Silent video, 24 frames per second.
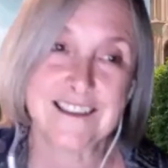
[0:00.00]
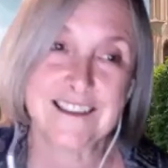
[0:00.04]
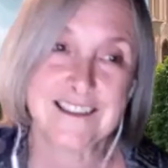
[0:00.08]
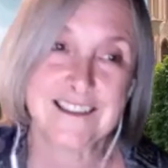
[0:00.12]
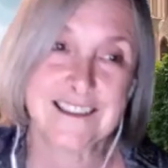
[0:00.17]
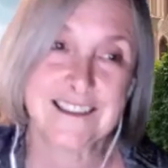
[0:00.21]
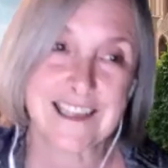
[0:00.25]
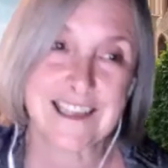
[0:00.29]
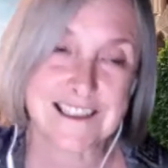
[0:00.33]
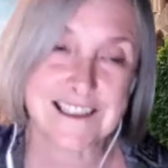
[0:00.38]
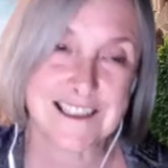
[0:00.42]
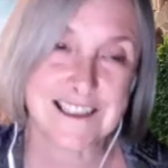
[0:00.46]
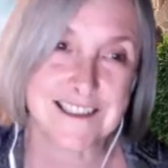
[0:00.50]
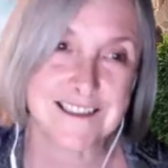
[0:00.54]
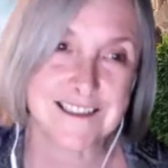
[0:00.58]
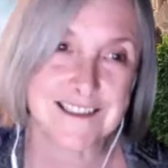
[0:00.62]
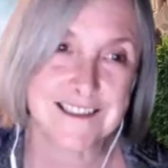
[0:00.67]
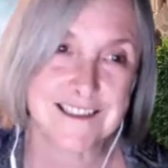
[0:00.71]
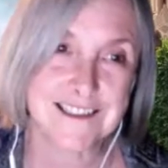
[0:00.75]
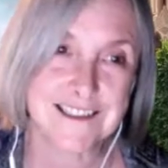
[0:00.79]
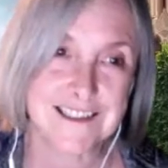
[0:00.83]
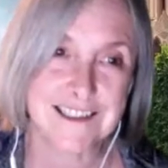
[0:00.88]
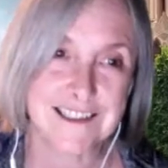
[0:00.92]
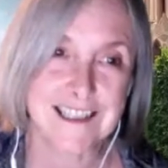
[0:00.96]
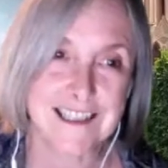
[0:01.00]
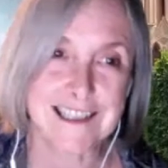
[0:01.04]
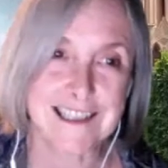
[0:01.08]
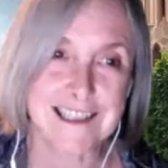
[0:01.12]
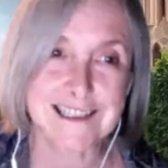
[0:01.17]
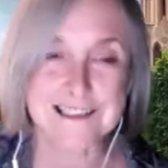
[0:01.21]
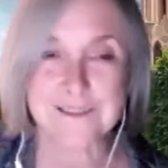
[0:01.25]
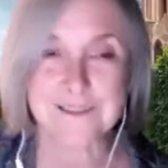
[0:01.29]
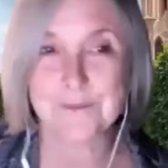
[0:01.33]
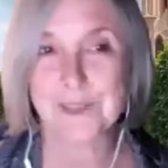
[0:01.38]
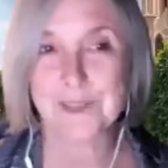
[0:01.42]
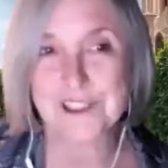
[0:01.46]
Nations is
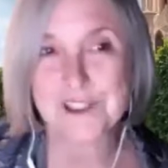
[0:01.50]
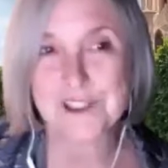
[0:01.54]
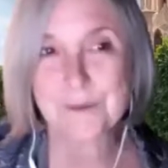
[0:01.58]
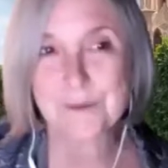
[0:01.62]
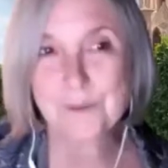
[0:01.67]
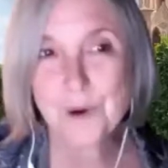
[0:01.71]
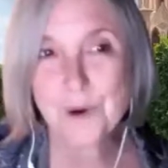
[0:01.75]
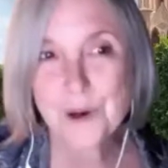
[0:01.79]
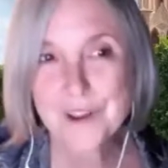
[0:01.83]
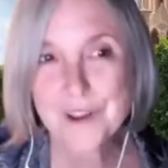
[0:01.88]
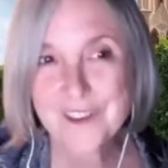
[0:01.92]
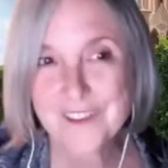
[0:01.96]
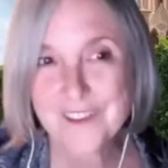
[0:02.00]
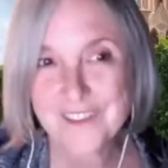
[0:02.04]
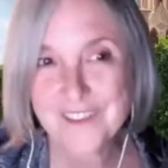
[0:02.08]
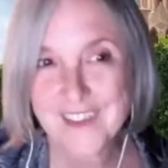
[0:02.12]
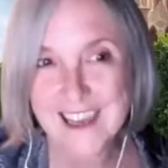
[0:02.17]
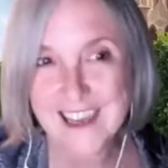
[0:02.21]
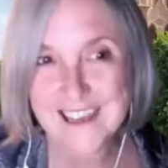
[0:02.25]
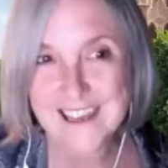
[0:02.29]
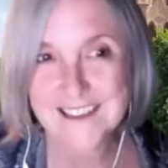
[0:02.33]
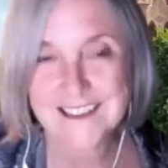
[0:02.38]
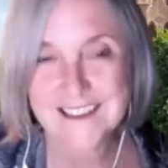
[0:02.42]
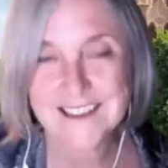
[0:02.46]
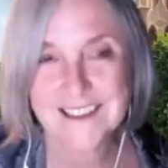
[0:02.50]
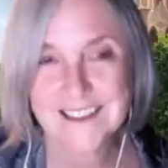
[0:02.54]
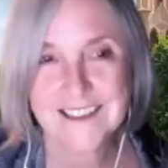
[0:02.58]
much more than that.